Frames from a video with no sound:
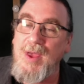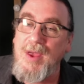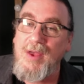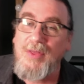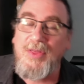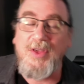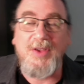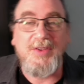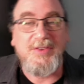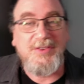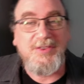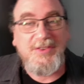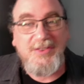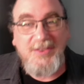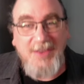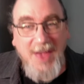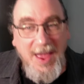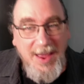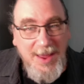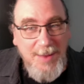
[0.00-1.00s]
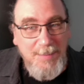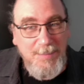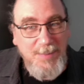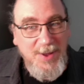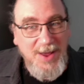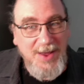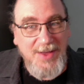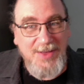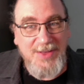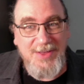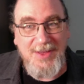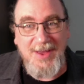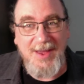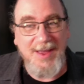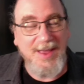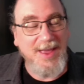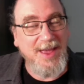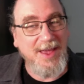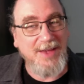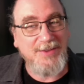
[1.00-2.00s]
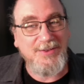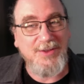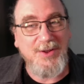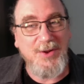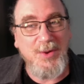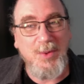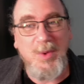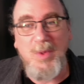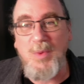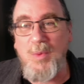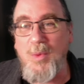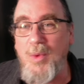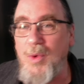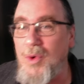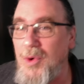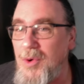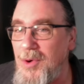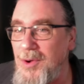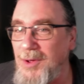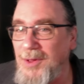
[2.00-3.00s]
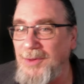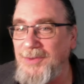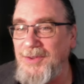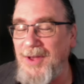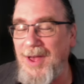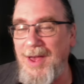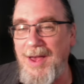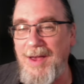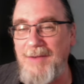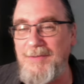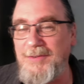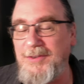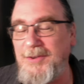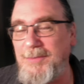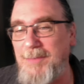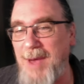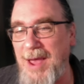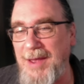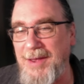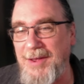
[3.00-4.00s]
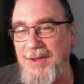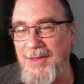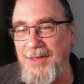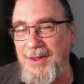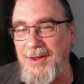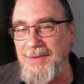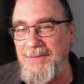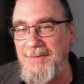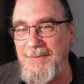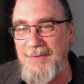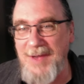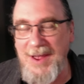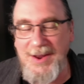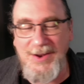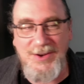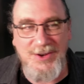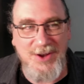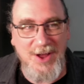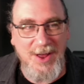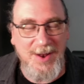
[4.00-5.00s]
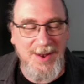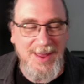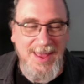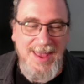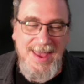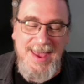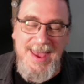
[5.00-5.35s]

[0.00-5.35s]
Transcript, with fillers: The second big thing has to do with worlds of speculative fiction.